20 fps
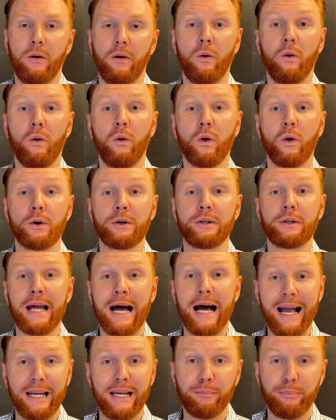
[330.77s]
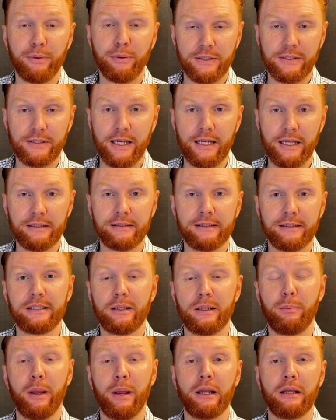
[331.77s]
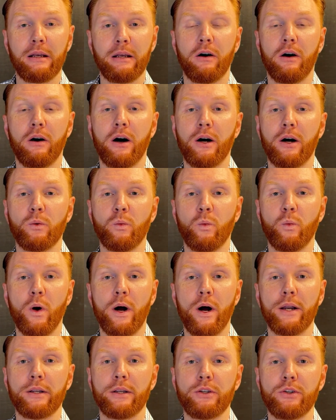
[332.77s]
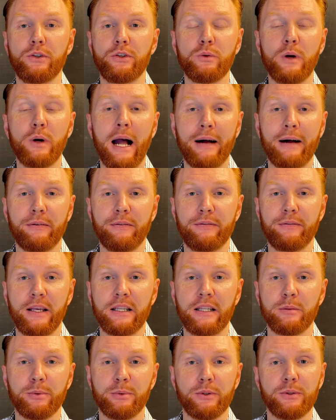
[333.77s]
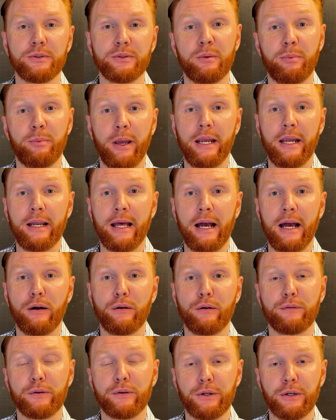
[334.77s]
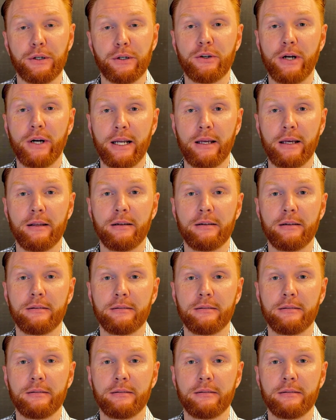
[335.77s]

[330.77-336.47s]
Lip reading: or 9%, depending on what you have available to pay down for your credit.